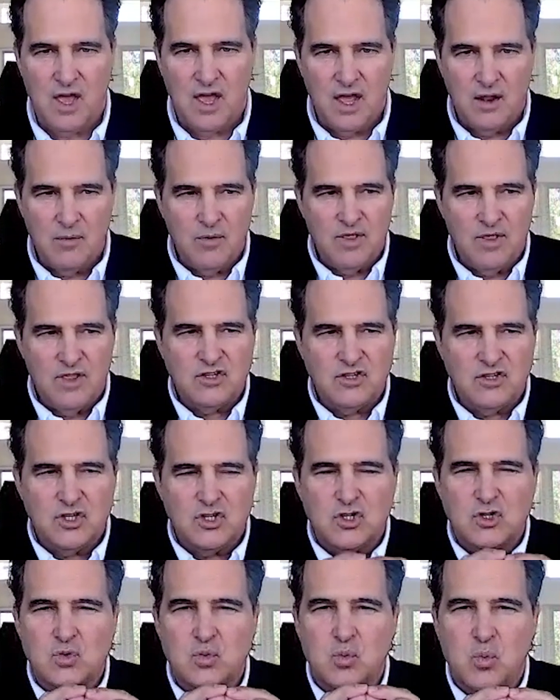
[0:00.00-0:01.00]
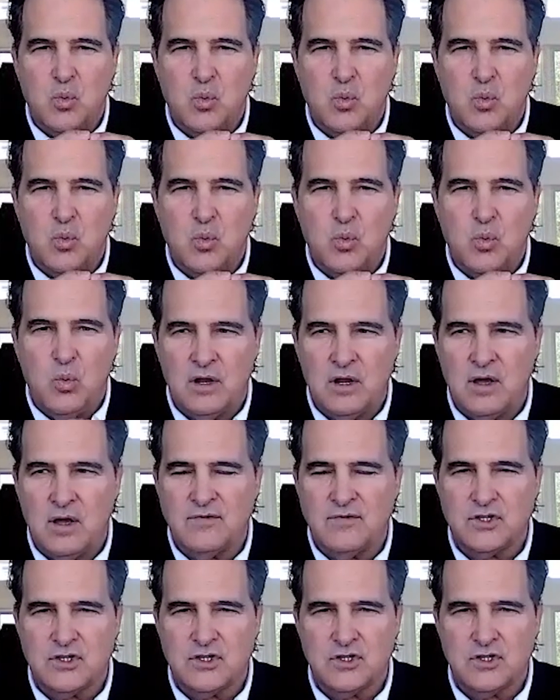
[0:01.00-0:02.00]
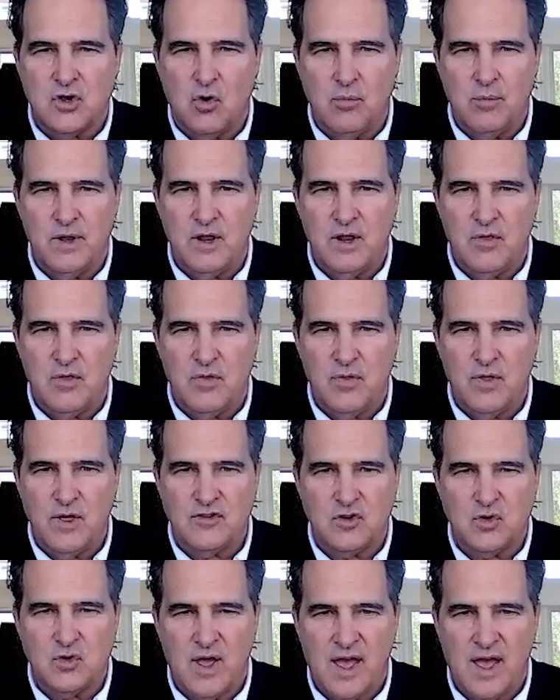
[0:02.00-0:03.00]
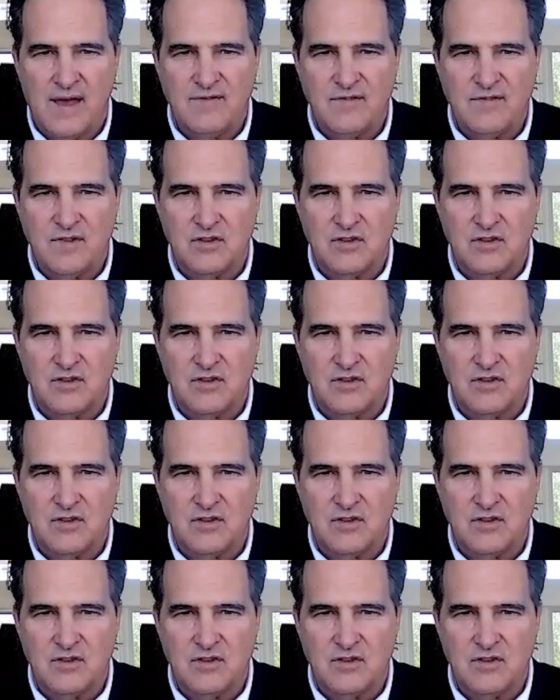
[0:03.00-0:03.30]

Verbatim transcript: And this is just one of so many things that you have